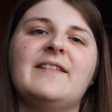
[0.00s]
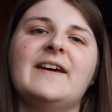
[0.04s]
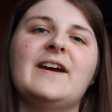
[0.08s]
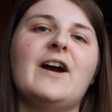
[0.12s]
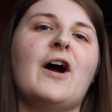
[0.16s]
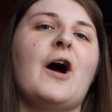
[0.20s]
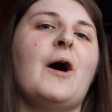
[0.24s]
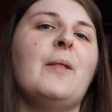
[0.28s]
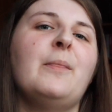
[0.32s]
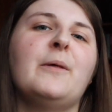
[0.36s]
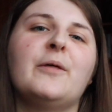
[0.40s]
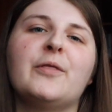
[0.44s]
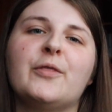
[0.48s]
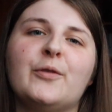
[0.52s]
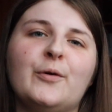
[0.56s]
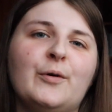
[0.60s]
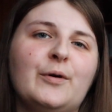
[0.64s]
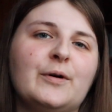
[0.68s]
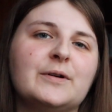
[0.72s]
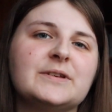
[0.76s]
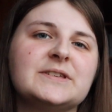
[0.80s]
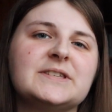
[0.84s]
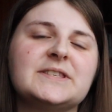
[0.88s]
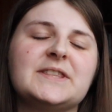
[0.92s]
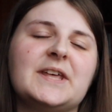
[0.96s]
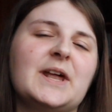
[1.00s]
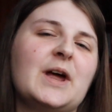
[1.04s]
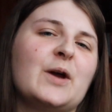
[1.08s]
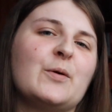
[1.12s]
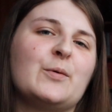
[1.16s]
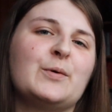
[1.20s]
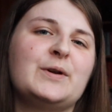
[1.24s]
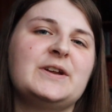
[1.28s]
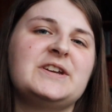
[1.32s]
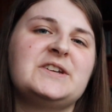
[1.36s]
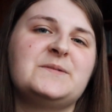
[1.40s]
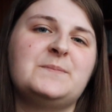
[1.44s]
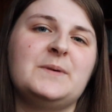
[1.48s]
they aren't the thoughts that I
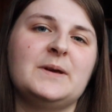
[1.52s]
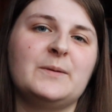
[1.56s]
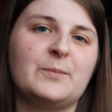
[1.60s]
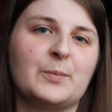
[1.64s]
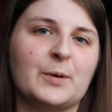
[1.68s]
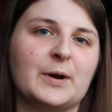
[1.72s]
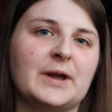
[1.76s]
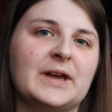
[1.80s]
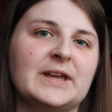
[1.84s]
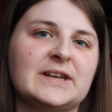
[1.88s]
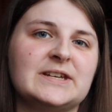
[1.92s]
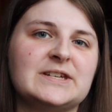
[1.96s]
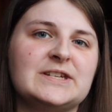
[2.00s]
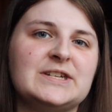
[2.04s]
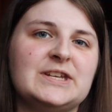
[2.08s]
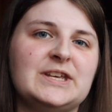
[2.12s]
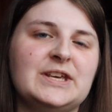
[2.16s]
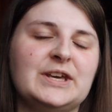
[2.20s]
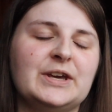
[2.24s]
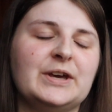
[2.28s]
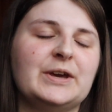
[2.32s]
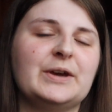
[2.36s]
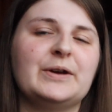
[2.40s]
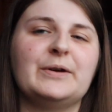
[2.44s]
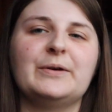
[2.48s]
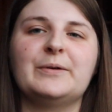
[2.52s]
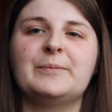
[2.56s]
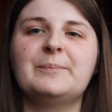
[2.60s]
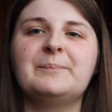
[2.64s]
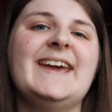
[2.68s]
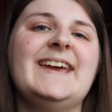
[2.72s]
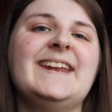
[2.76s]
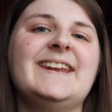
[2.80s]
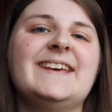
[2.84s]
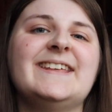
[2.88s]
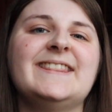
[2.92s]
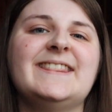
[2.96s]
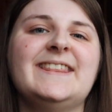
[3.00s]
wanted to be bringing to you.
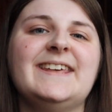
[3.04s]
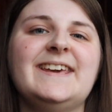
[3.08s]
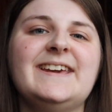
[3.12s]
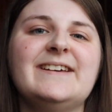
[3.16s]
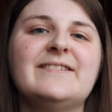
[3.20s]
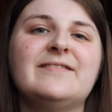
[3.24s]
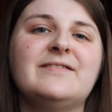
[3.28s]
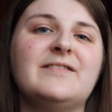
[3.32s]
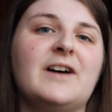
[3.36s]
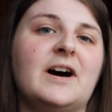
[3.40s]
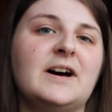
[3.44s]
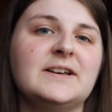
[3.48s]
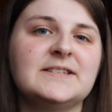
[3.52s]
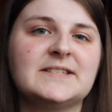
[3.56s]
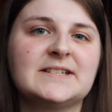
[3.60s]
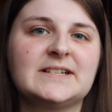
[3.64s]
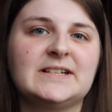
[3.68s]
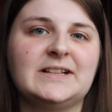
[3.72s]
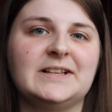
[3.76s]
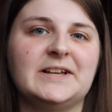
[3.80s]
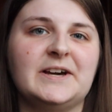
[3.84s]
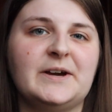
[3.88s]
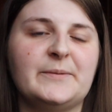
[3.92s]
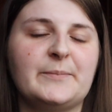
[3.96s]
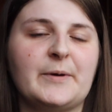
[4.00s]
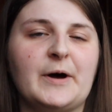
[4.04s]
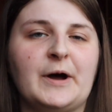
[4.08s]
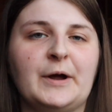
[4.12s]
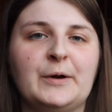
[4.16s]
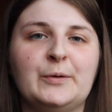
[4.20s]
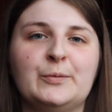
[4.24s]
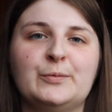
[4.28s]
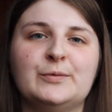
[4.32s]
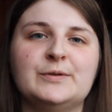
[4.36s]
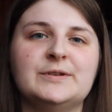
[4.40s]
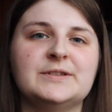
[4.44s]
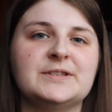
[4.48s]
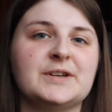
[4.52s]
In the last clip, I
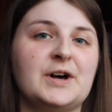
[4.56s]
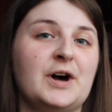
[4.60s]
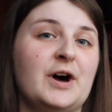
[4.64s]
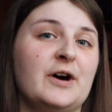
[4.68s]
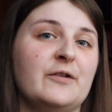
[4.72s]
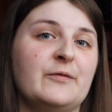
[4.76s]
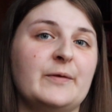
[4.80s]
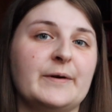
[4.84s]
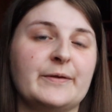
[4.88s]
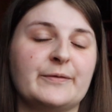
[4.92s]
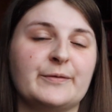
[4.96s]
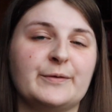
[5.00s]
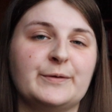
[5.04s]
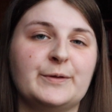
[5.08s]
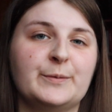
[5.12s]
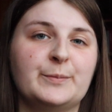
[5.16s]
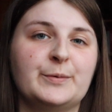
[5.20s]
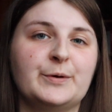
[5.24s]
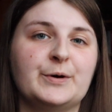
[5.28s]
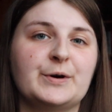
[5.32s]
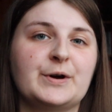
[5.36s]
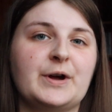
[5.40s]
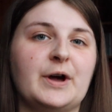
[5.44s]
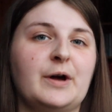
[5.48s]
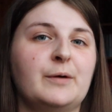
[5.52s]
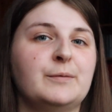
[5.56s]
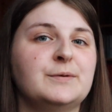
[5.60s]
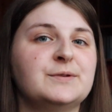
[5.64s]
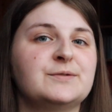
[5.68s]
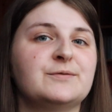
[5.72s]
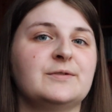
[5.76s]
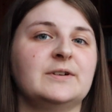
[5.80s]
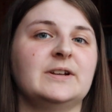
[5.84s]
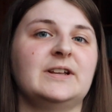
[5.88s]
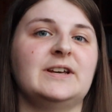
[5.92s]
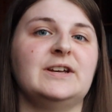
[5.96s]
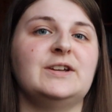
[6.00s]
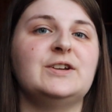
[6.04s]
was halfway through the book. I was
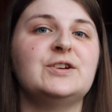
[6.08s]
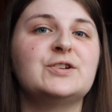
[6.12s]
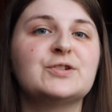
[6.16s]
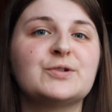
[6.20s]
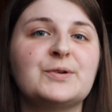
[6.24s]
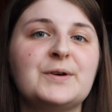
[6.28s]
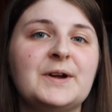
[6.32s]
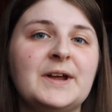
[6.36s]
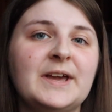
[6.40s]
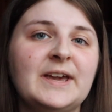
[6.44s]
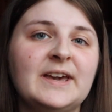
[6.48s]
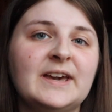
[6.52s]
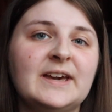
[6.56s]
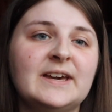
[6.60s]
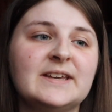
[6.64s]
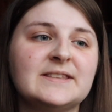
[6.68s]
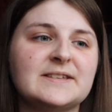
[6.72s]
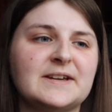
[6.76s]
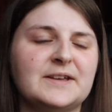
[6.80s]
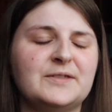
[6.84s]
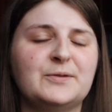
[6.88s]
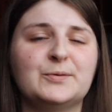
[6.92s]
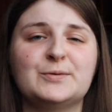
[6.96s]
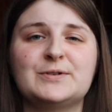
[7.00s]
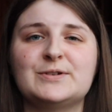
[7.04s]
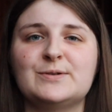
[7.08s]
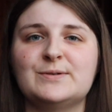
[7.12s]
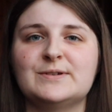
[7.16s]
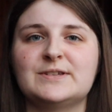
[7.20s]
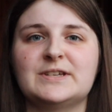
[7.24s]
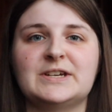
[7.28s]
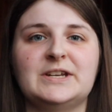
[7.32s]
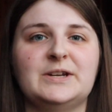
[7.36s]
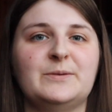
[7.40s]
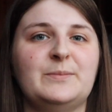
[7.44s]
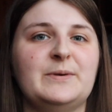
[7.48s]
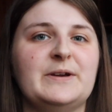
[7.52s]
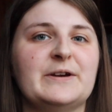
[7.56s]
really enjoying it. I thought it was
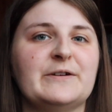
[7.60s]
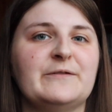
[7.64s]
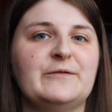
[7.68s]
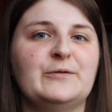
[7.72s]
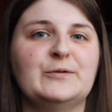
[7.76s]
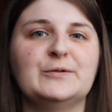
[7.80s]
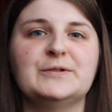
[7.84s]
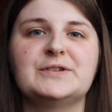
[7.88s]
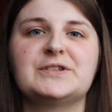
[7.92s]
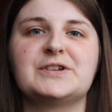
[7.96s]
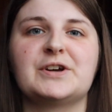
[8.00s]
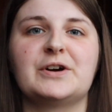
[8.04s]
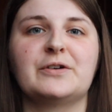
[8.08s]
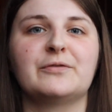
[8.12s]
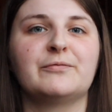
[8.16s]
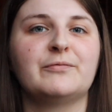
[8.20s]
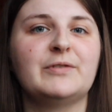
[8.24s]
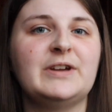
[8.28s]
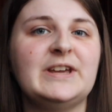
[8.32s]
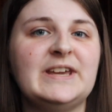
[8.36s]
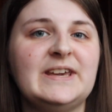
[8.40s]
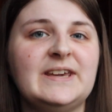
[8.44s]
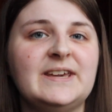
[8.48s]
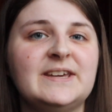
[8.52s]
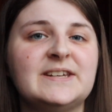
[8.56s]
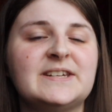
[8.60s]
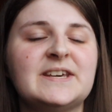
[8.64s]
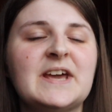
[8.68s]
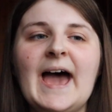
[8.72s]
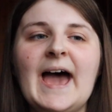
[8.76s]
going to be a 4-star read,